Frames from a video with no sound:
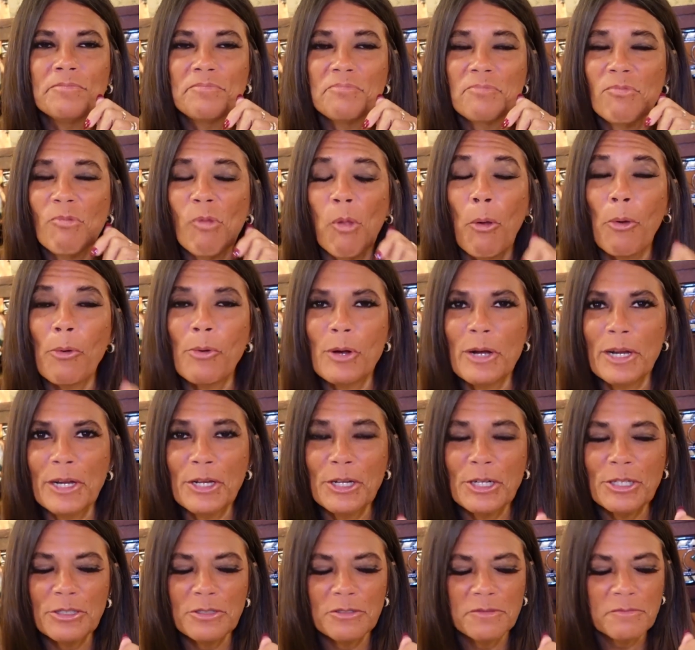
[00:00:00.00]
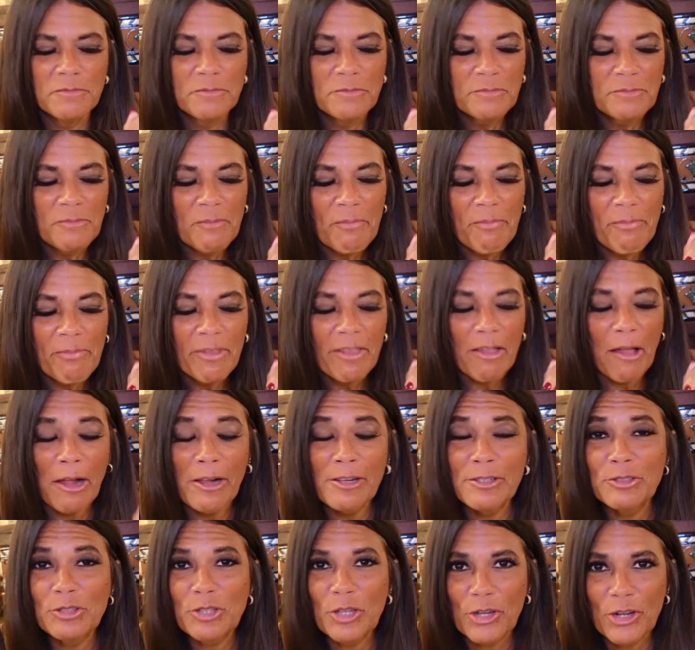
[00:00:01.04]
The oil
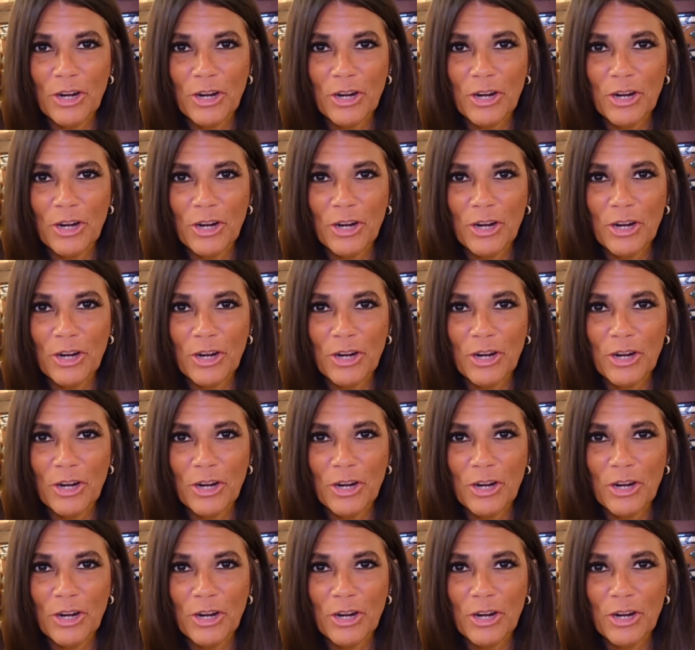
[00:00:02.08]
and the